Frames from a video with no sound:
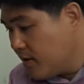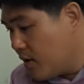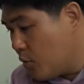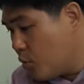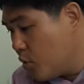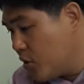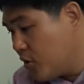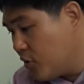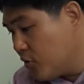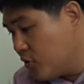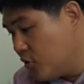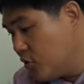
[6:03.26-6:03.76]
thing that
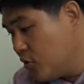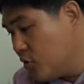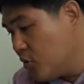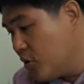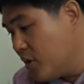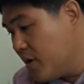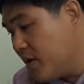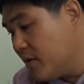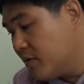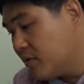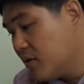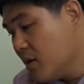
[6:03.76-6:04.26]
we could
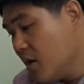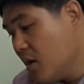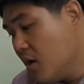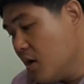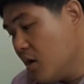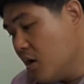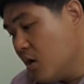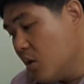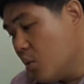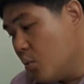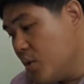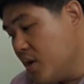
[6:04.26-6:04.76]
do is
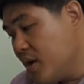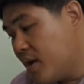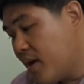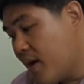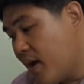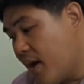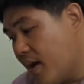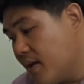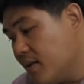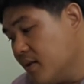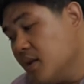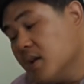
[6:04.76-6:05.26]
we
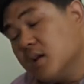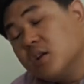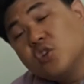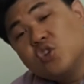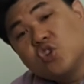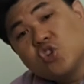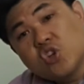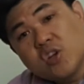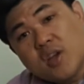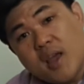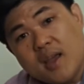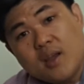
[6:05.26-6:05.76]
can
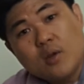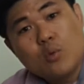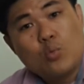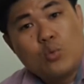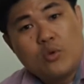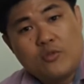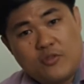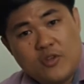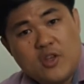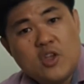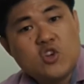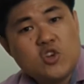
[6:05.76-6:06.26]
check
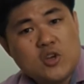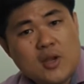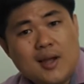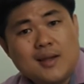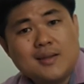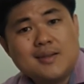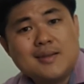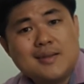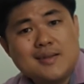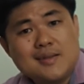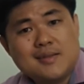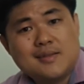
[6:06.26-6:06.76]
with each
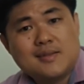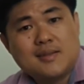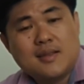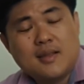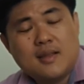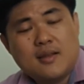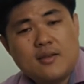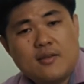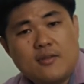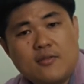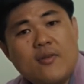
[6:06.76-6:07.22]
other's